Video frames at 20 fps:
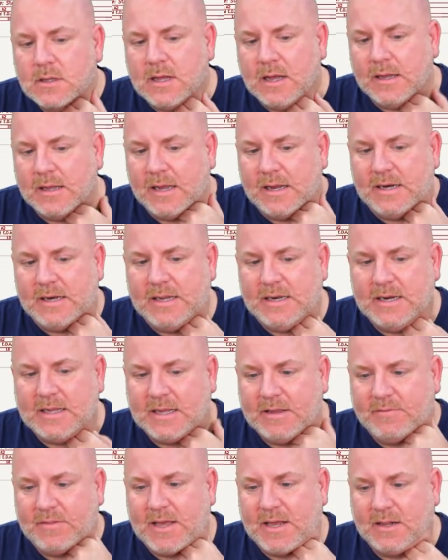I need to
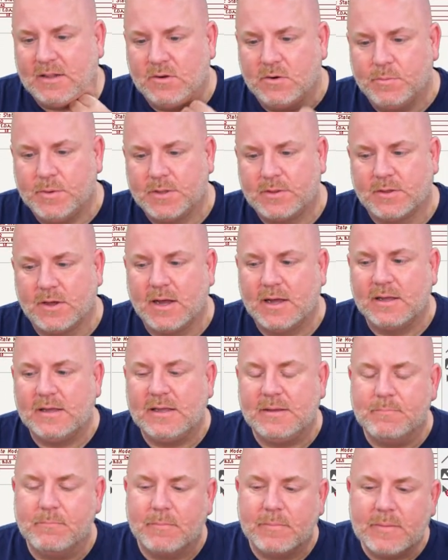give that a little bit thought.
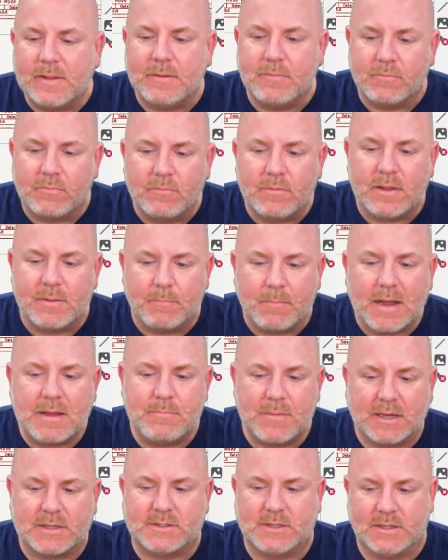It
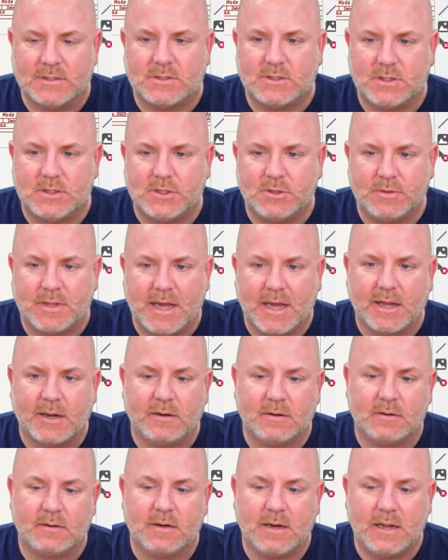might make sense to do
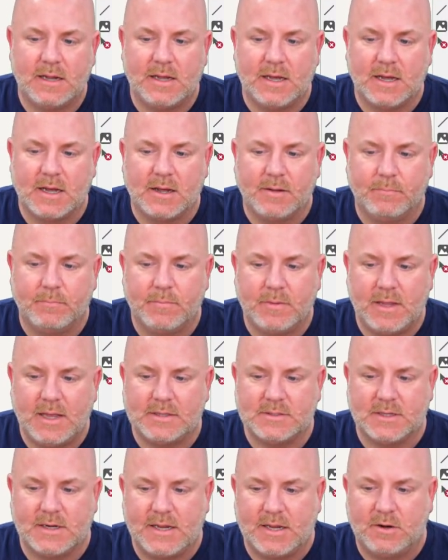that
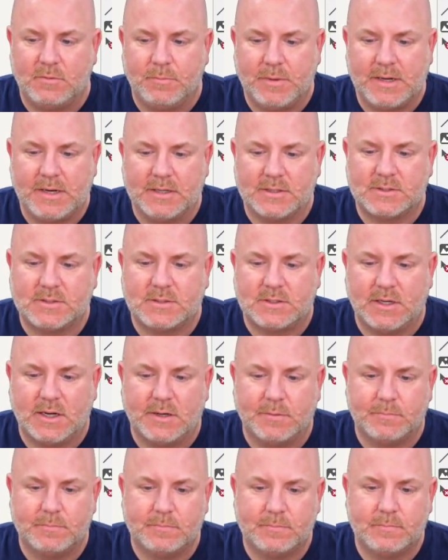as an intermediate
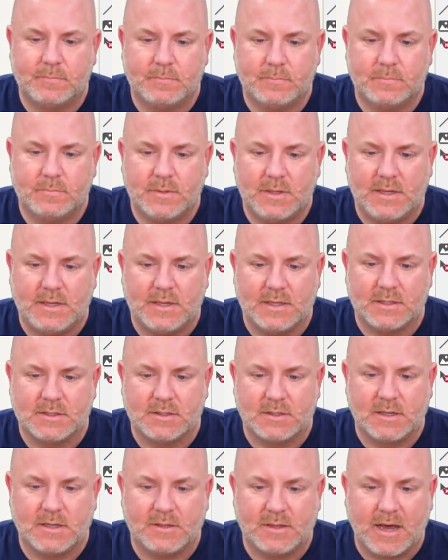step.
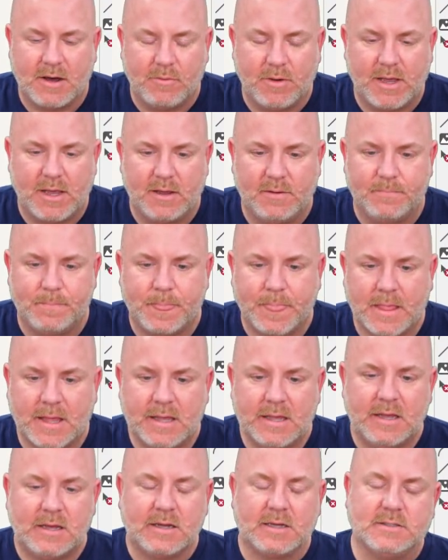That way,
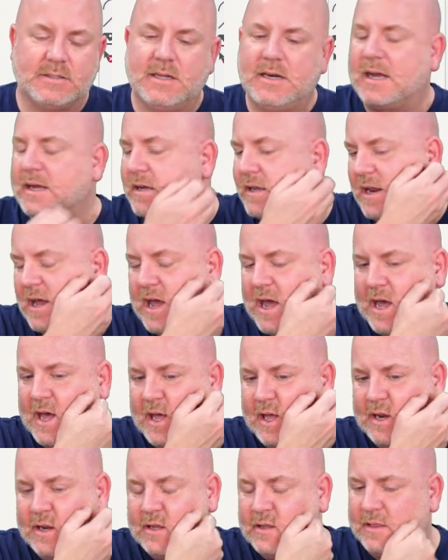because then I could
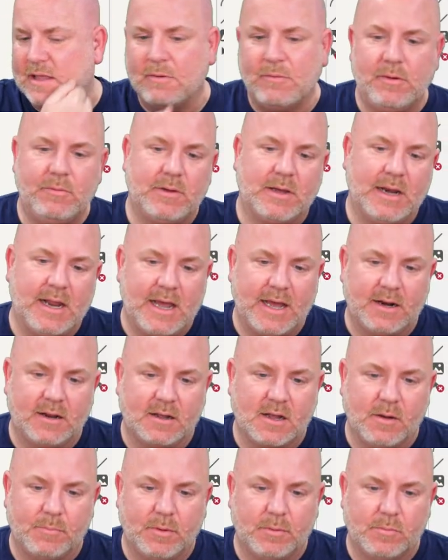add, that way we can add a
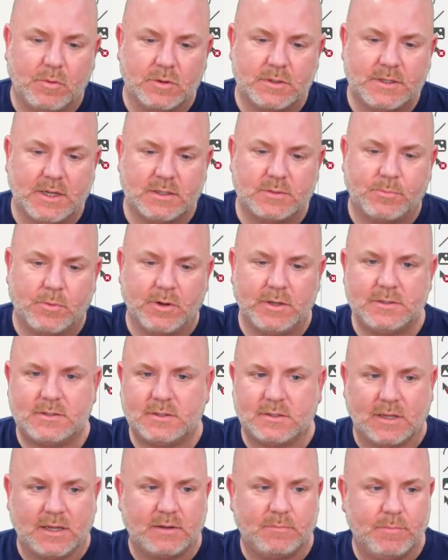couple more test
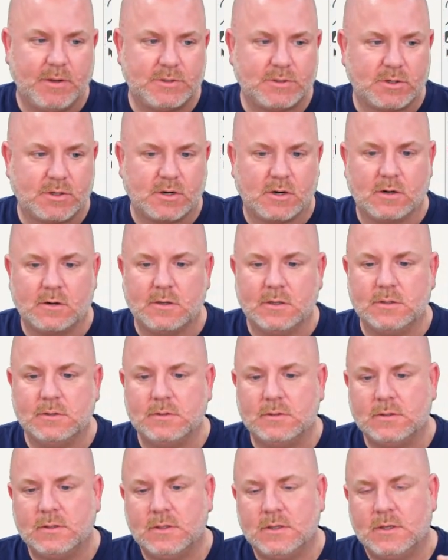points like measure current
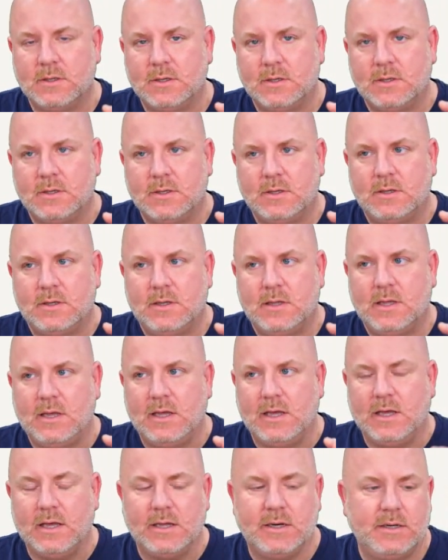
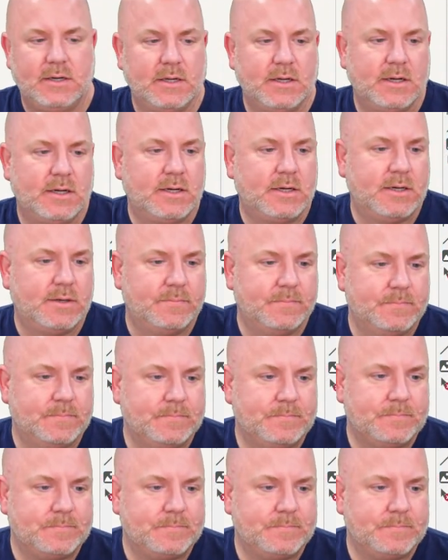and then